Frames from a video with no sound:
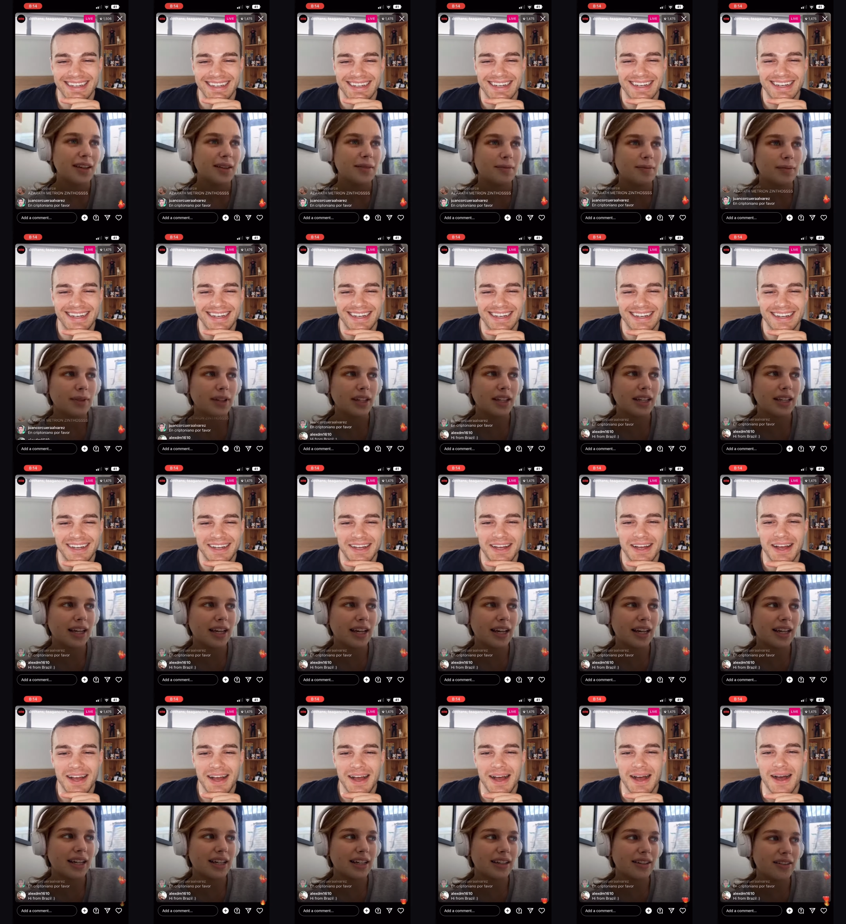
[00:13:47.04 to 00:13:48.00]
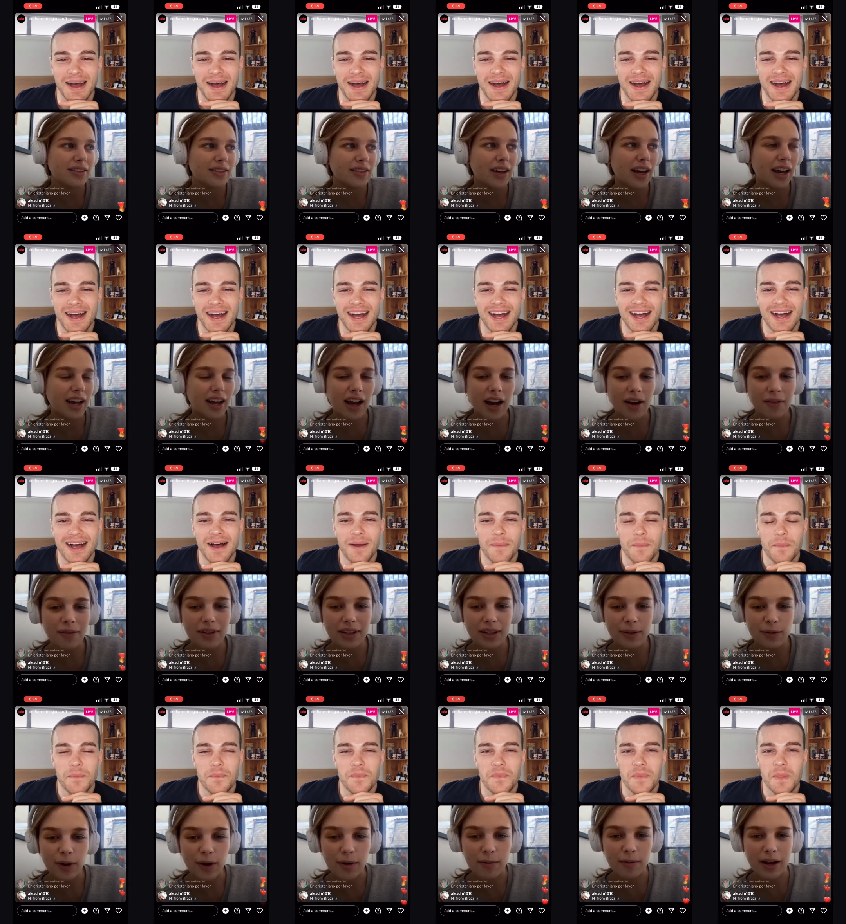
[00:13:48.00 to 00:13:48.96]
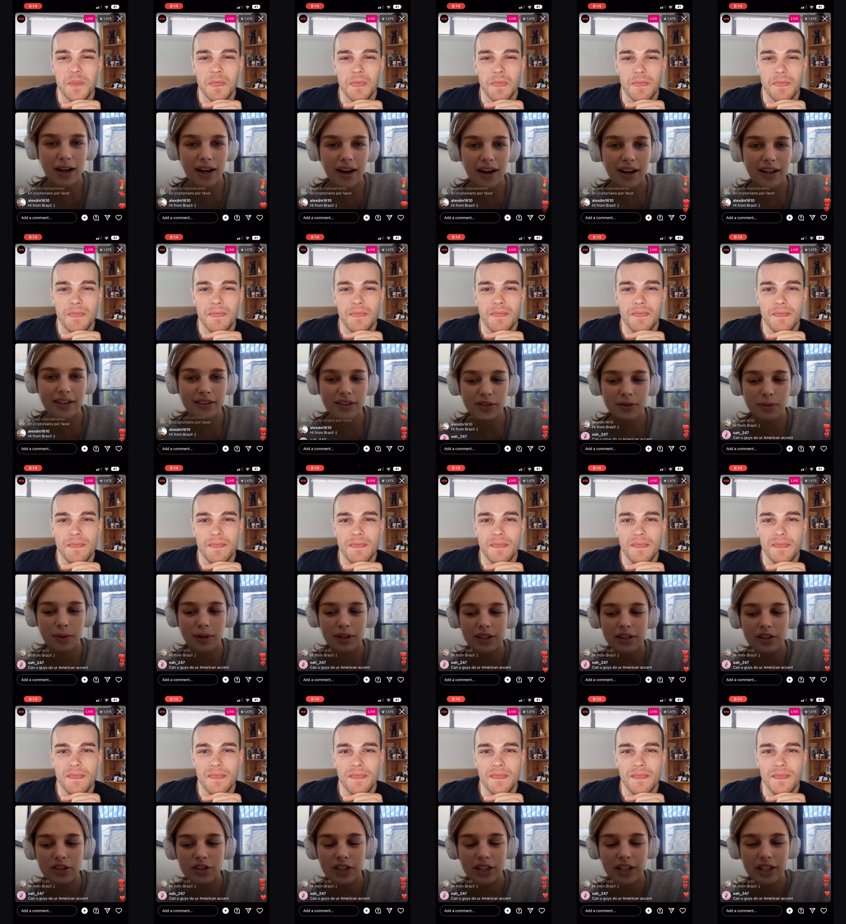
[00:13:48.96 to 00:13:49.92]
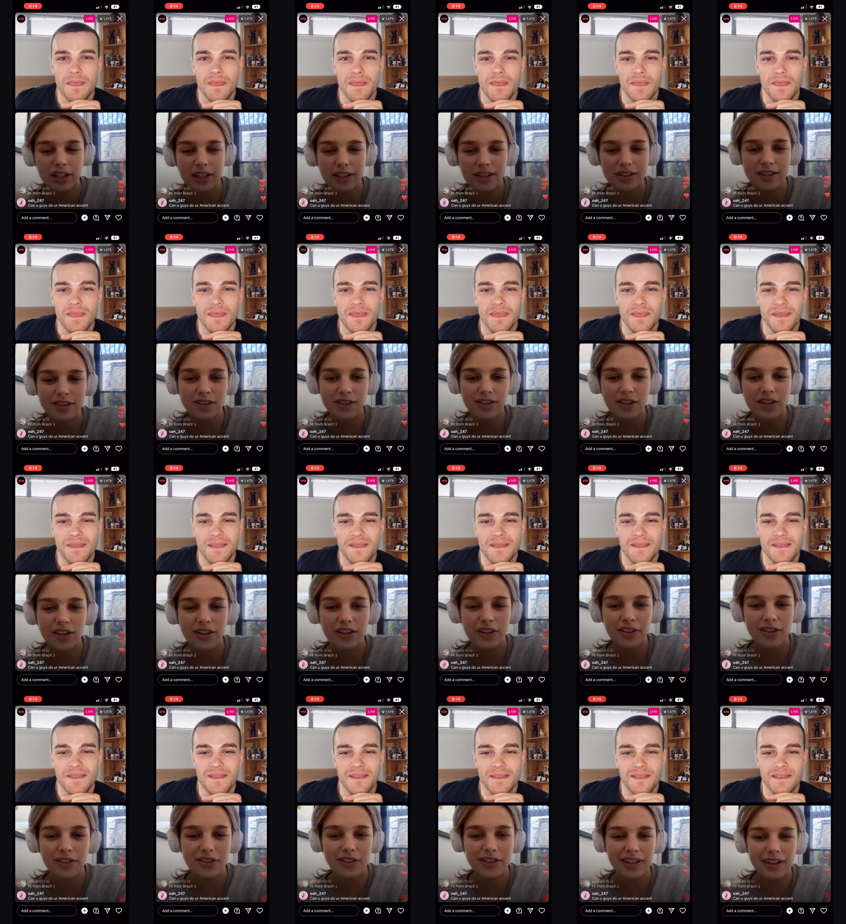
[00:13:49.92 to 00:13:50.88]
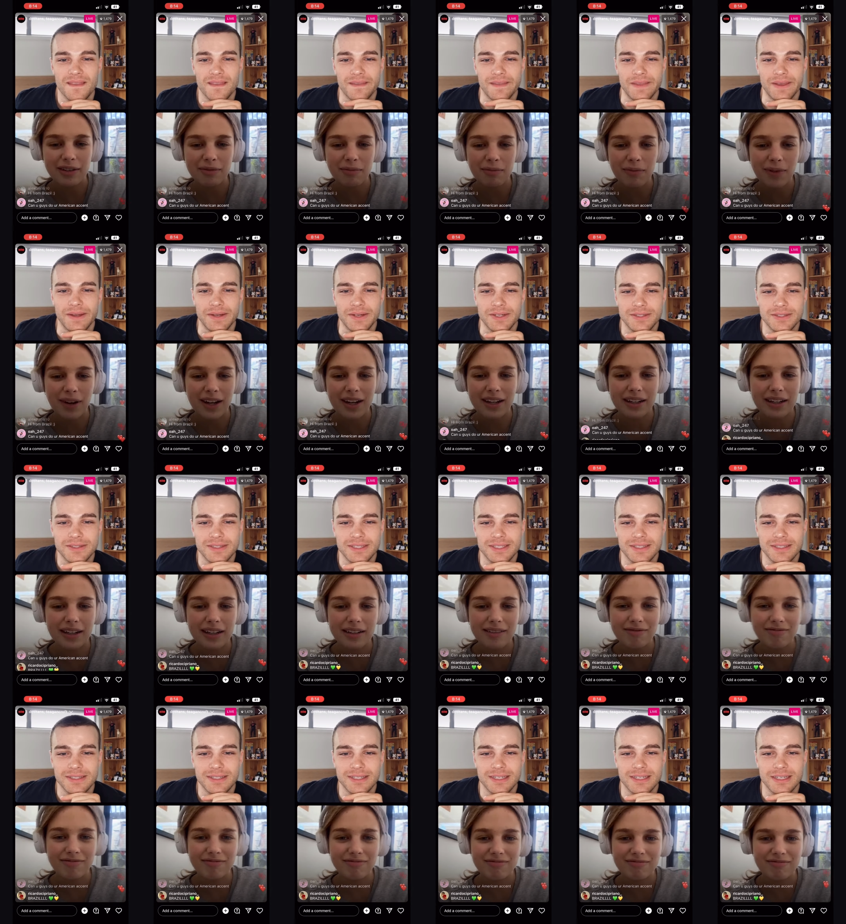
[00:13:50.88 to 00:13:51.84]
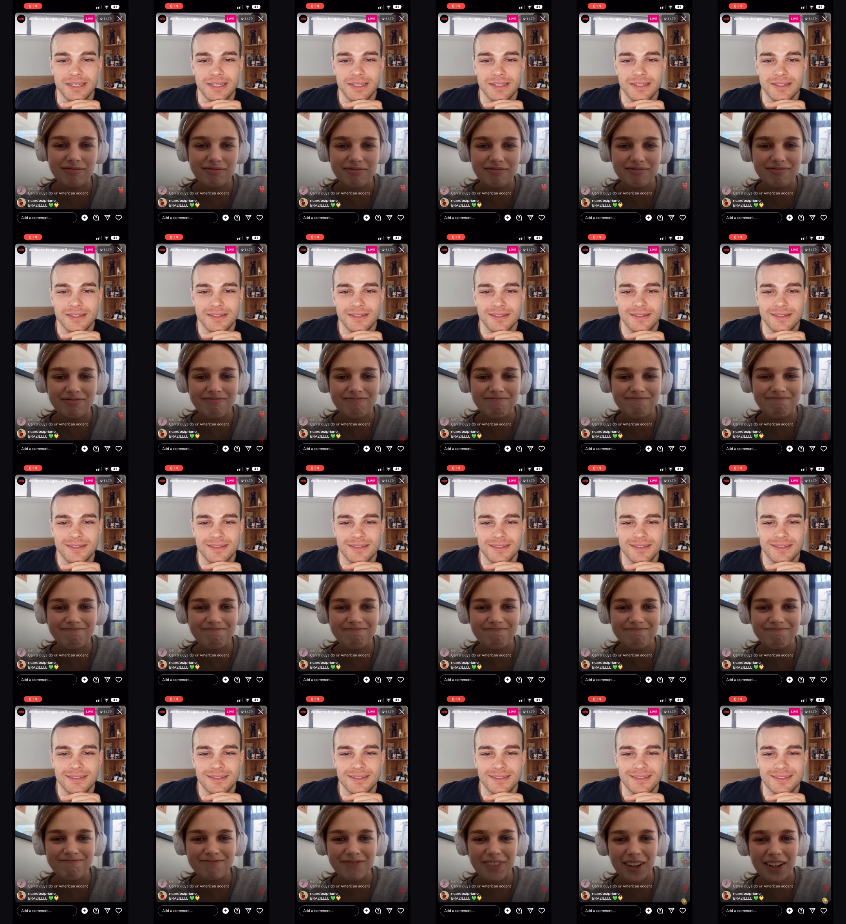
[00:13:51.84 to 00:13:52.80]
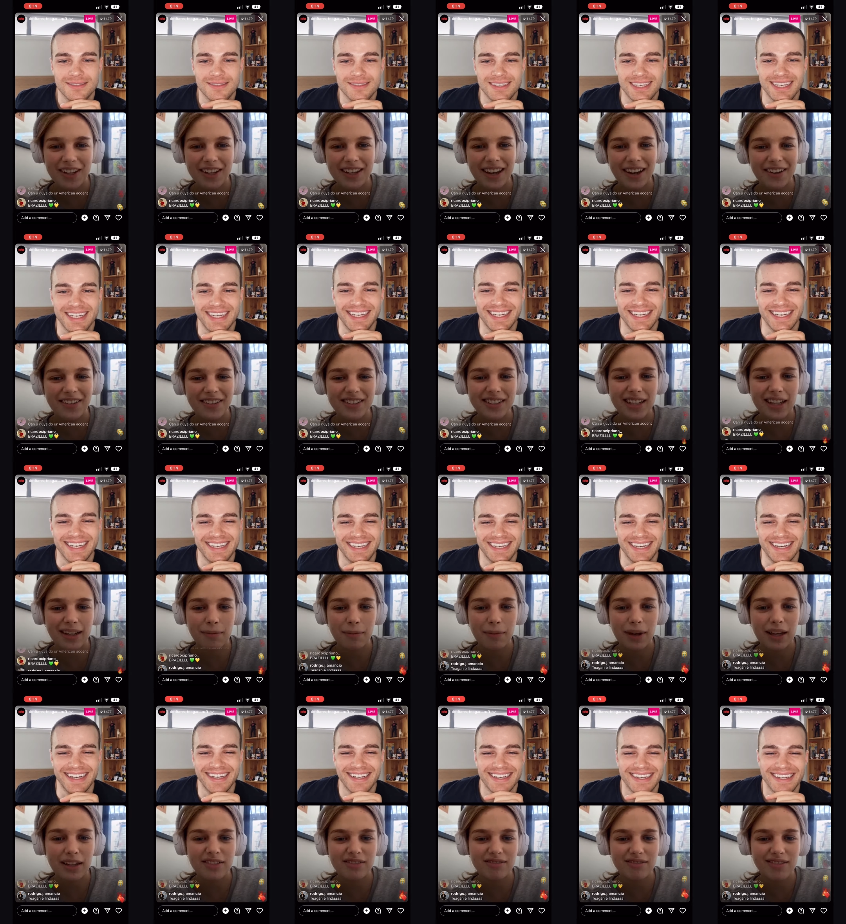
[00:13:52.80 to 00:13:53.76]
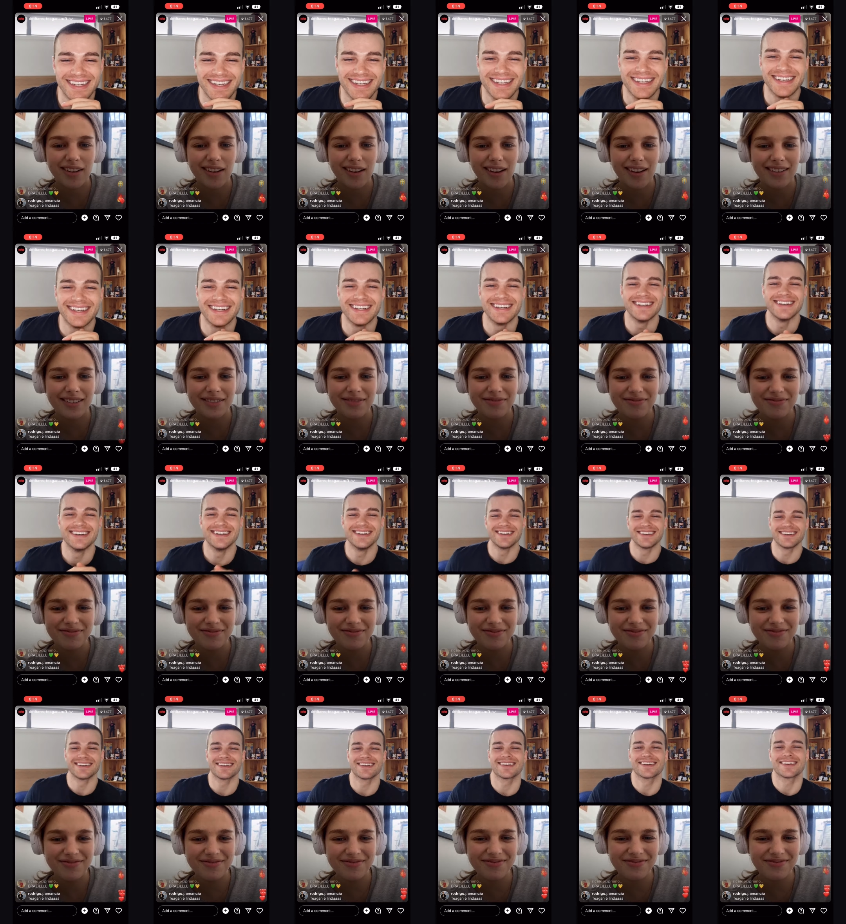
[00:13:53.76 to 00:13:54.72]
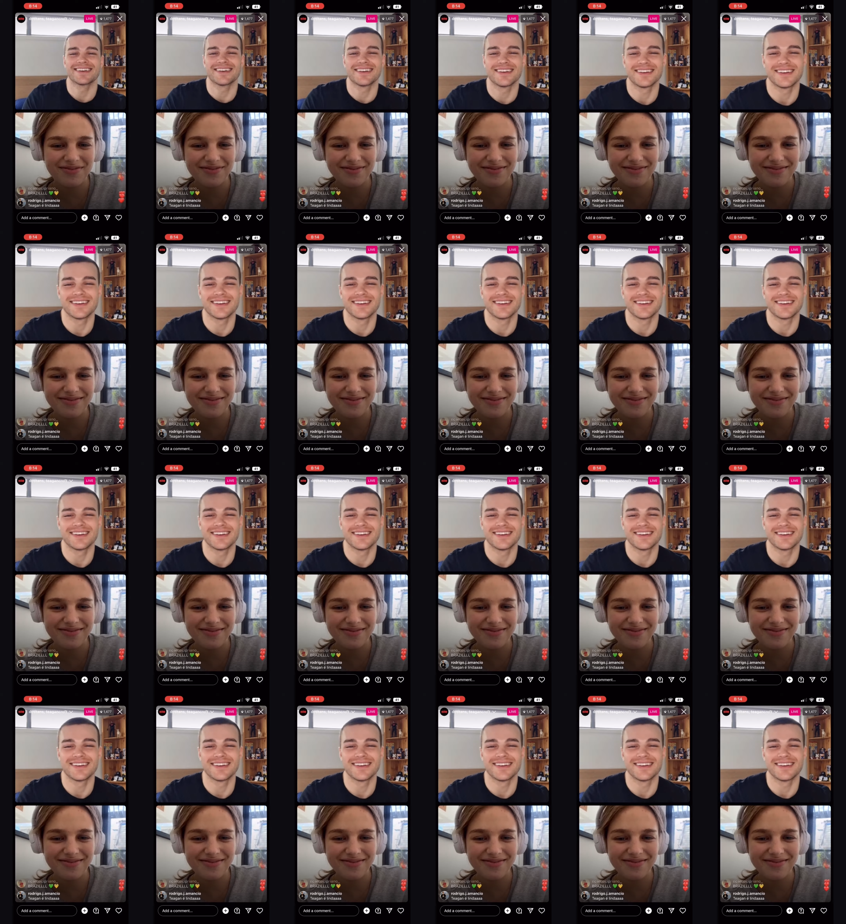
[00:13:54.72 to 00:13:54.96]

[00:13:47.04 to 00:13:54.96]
Speaker 1: but yeah, I can't really roll my R's as well as she does. So if no, neither can I. I was like Metrion.